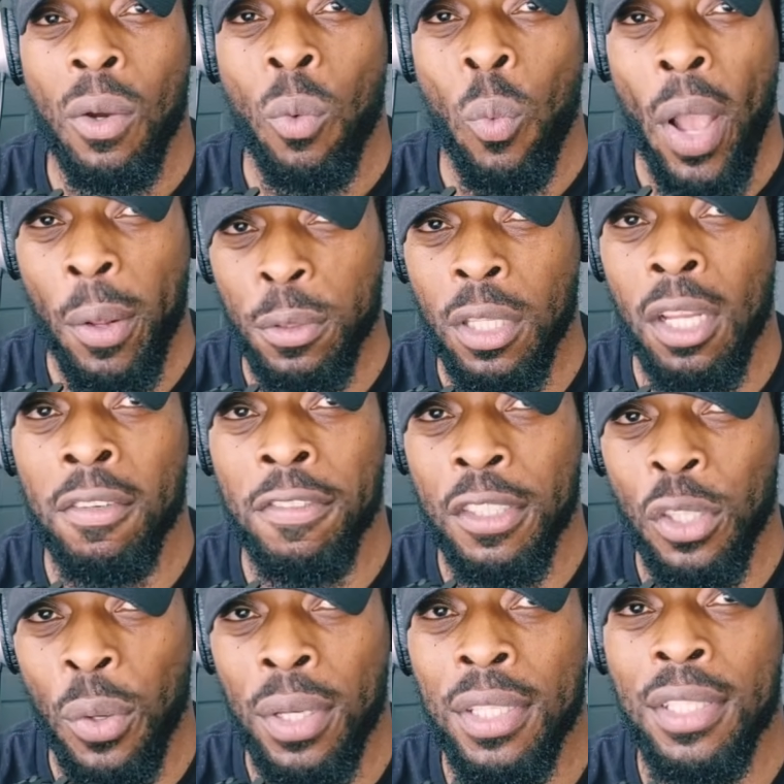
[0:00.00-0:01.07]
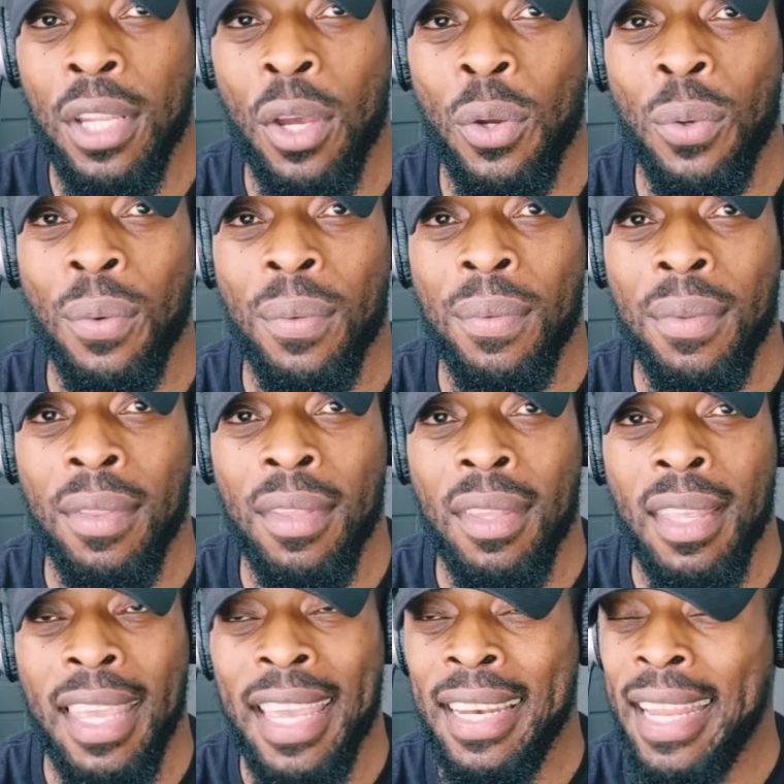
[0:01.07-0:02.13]
Well done for doing so.
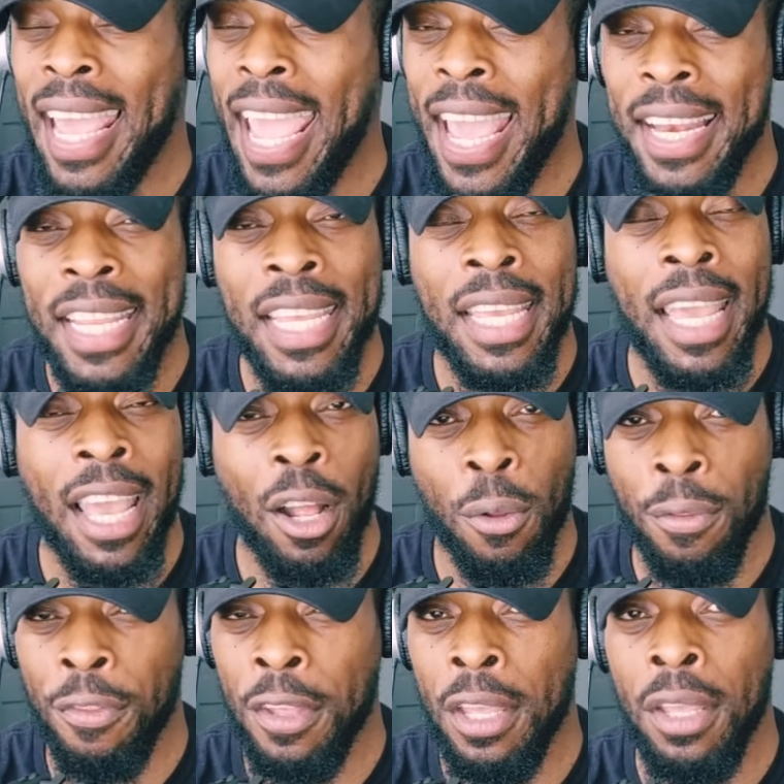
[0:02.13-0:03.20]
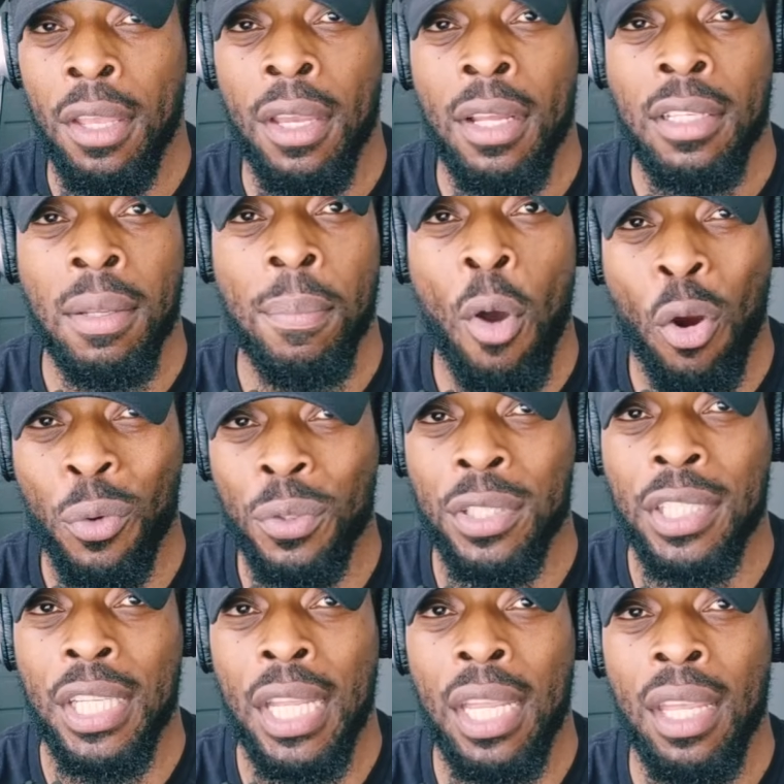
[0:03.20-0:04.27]
In any healthy
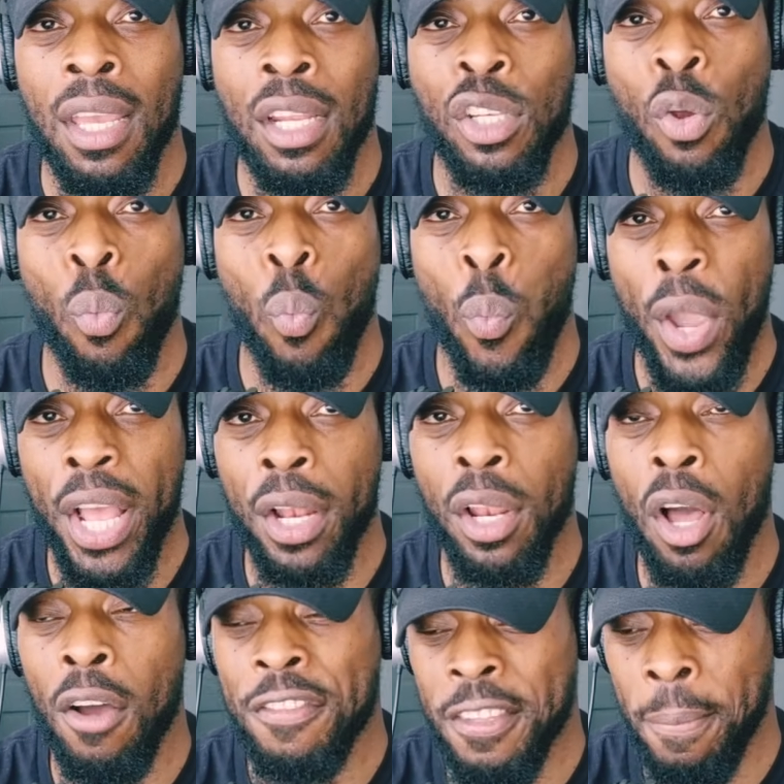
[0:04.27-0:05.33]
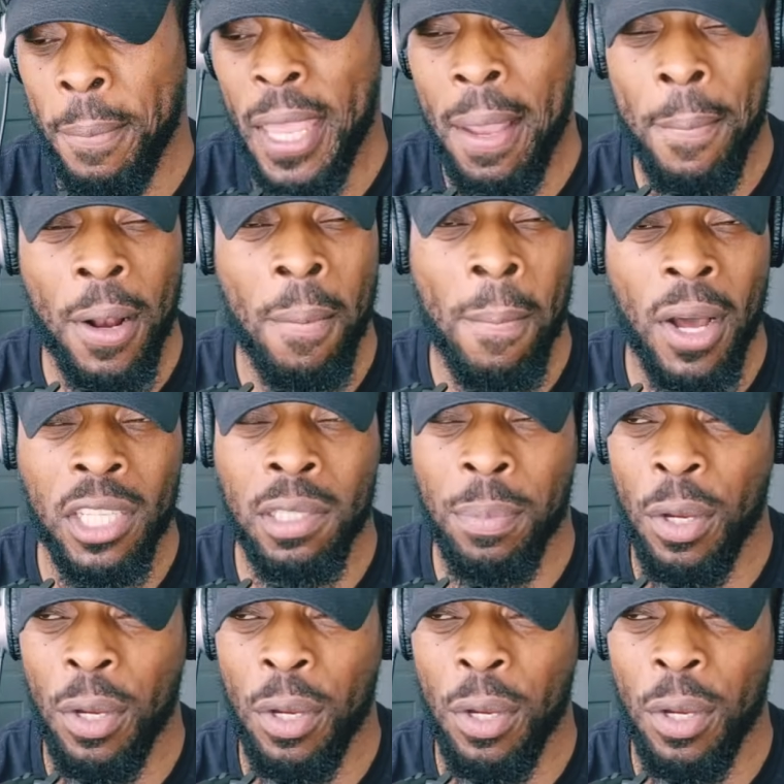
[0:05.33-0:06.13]
democracy, the will of the people must